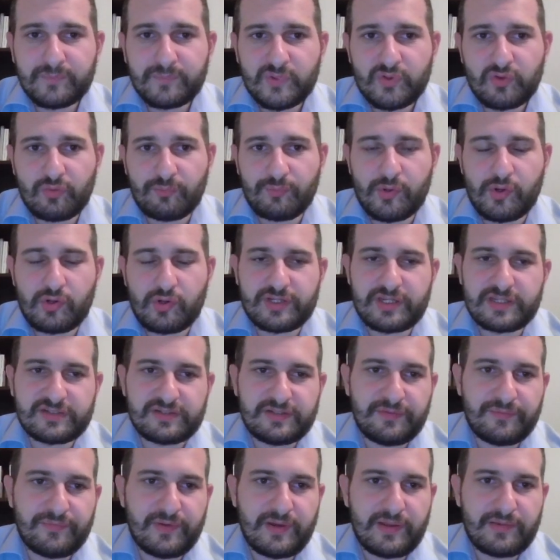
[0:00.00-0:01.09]
So pawn takes
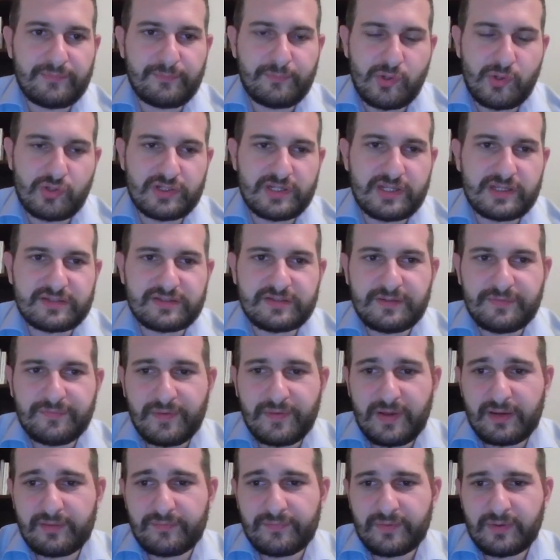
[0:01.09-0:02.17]
d5, pawn takes
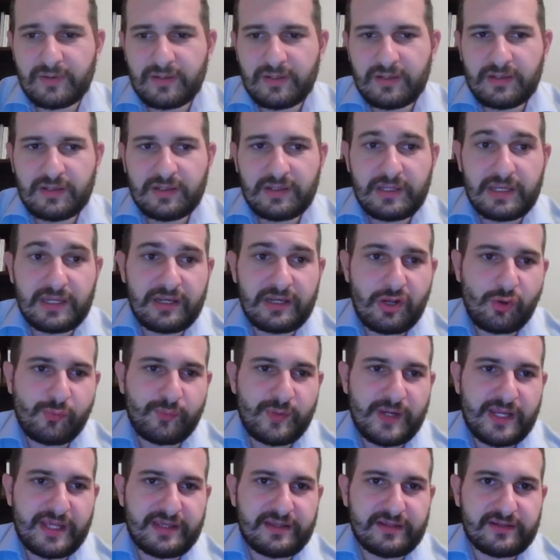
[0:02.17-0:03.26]
d5. And now
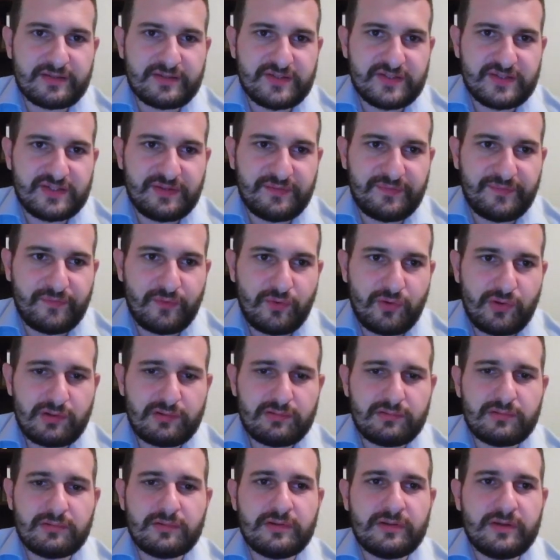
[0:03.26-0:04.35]
play c4.
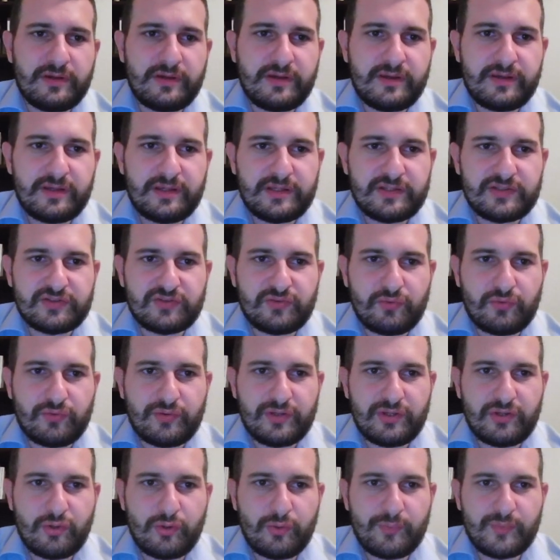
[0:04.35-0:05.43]
So
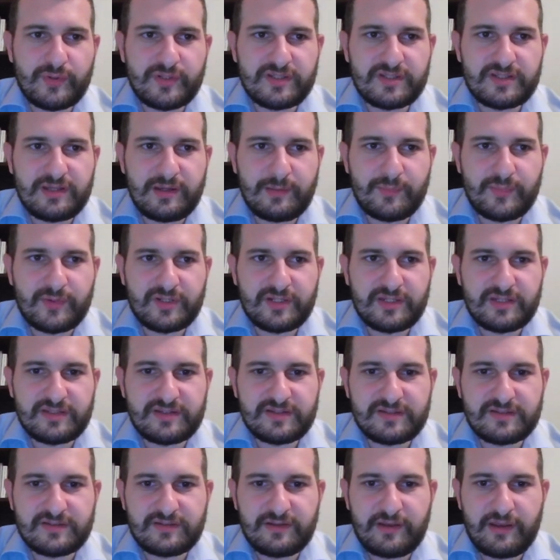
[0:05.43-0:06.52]
he opens up
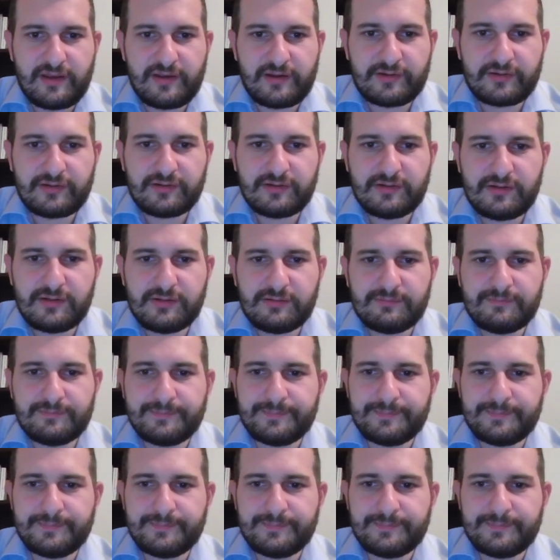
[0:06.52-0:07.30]
this diagonal.